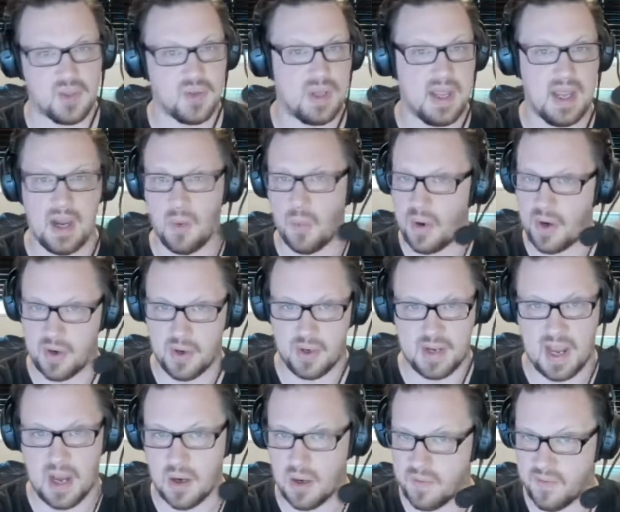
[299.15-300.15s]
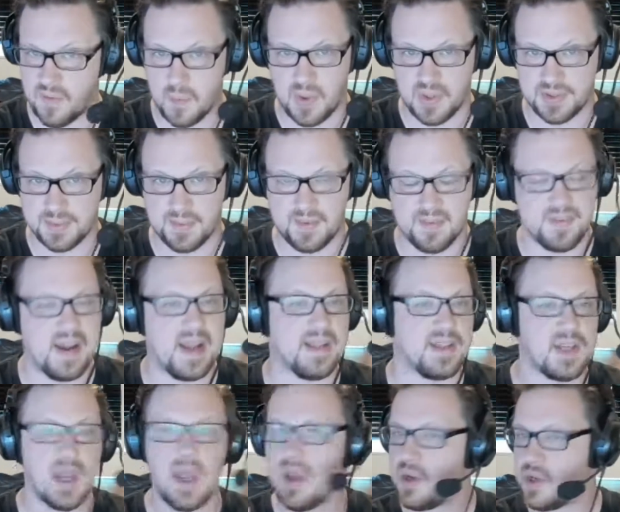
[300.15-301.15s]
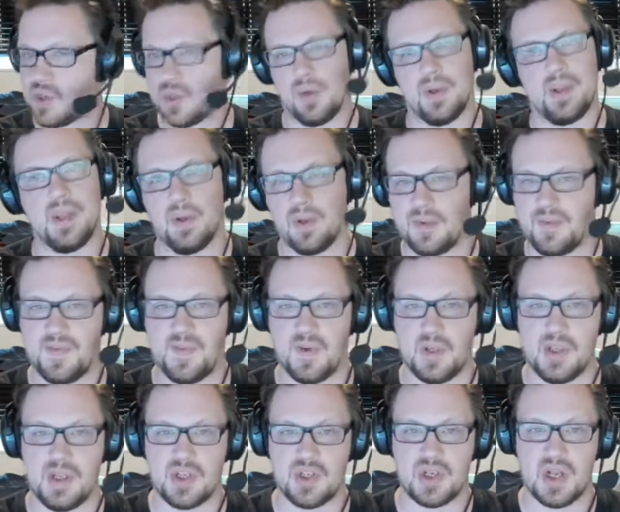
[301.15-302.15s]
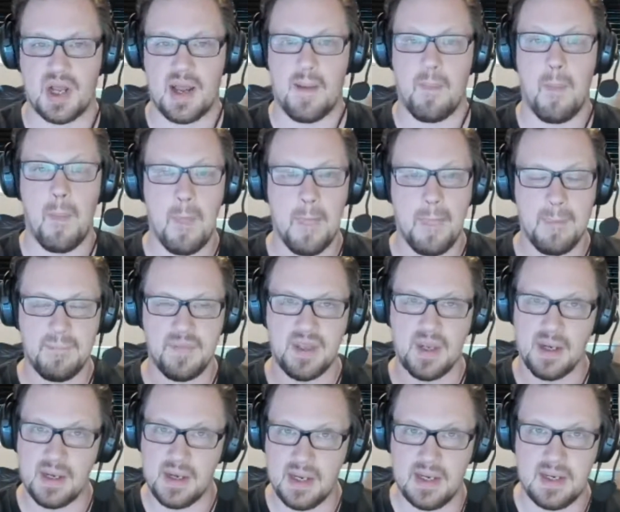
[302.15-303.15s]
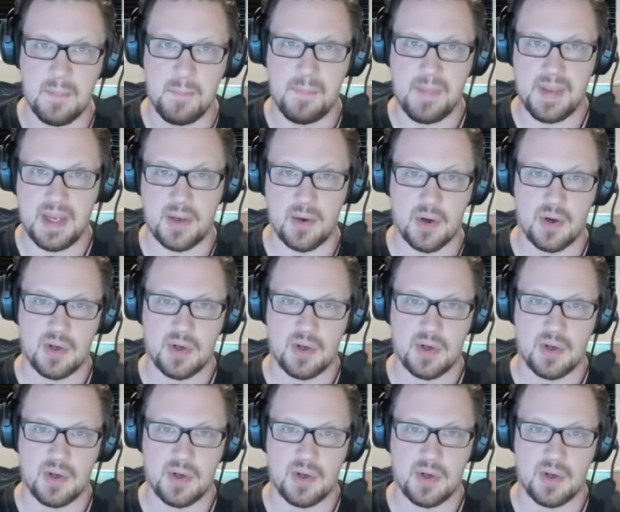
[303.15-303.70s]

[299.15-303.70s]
You can't wear her down over multiple fights, she'll heal the full each time. You need to beat her